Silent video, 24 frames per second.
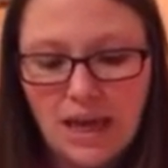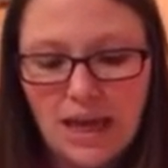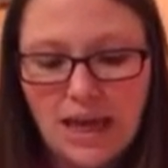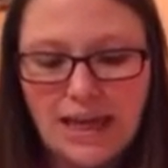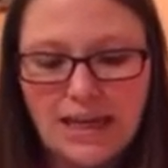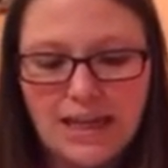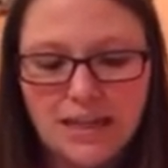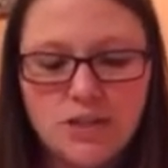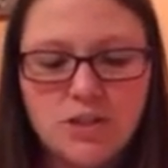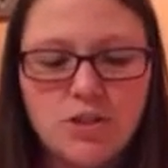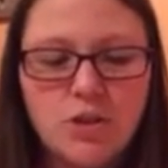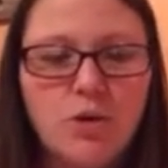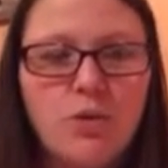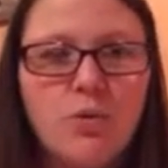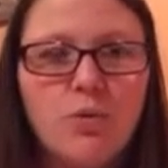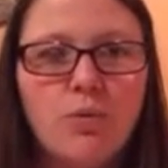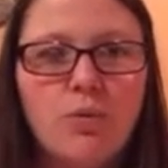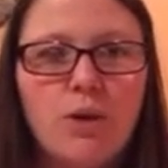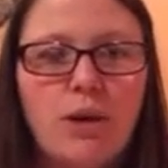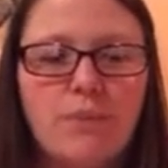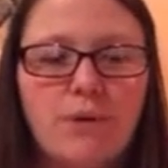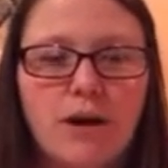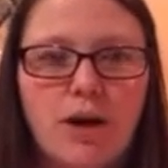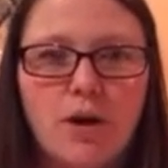And
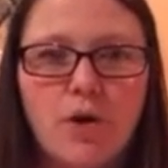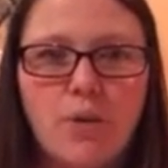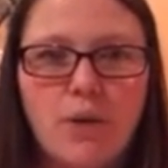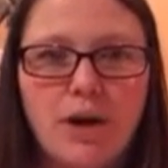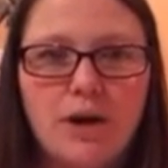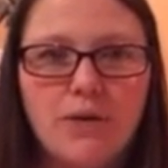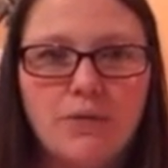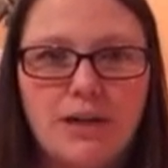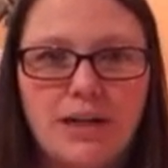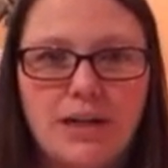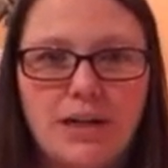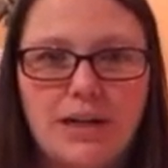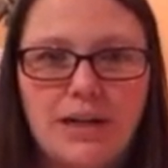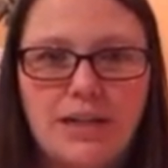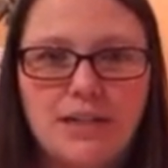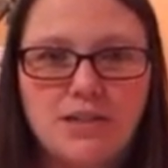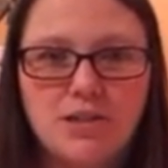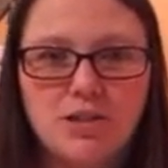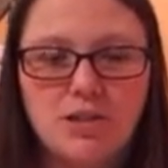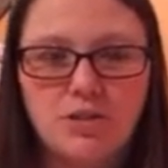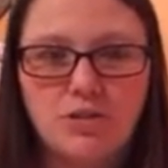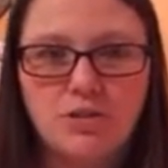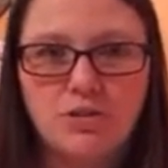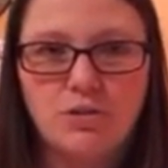I'm not quite ready
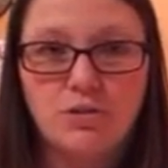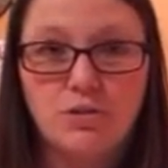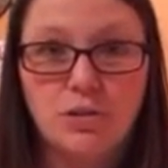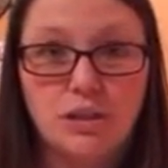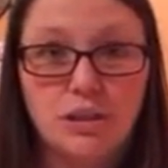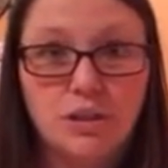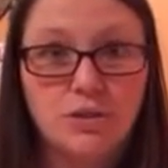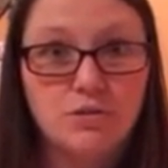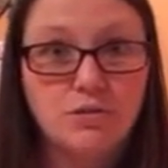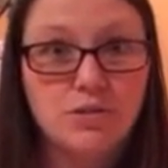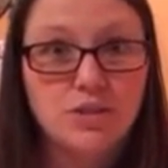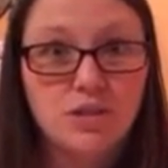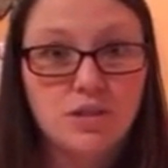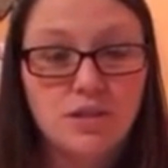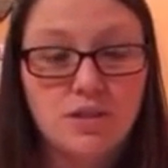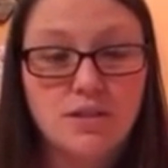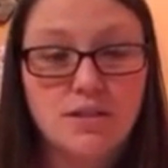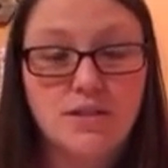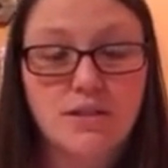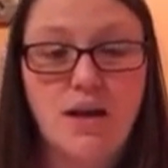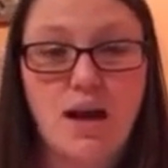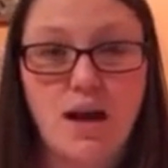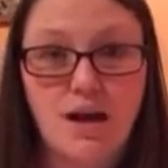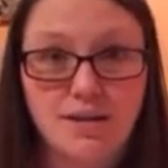to lose
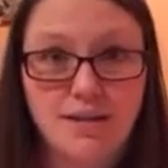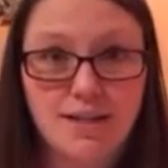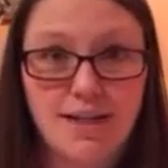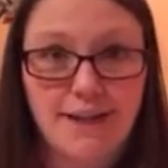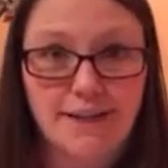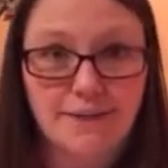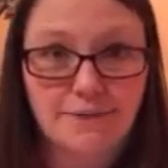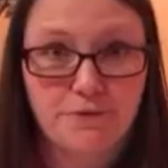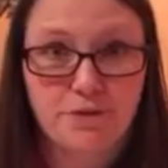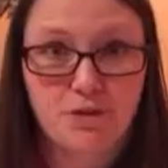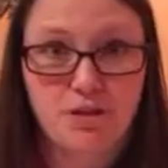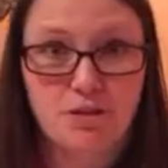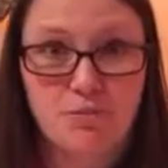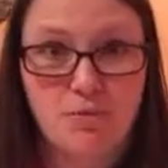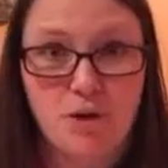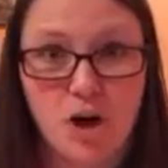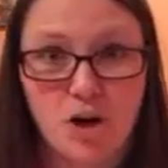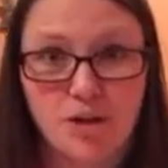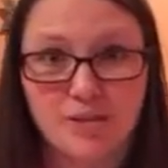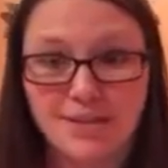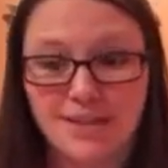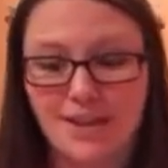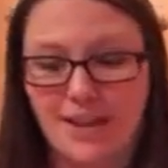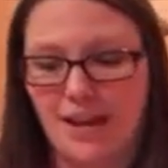contact with them
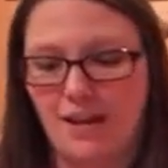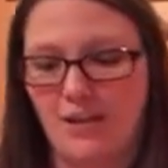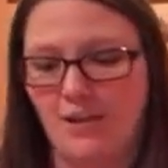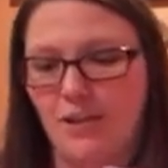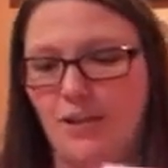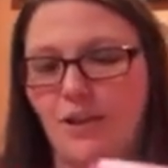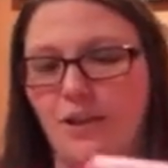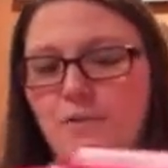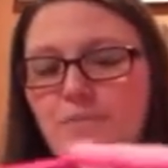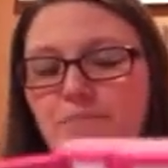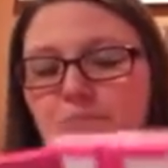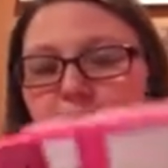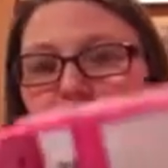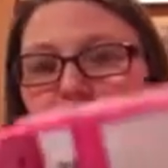altogether.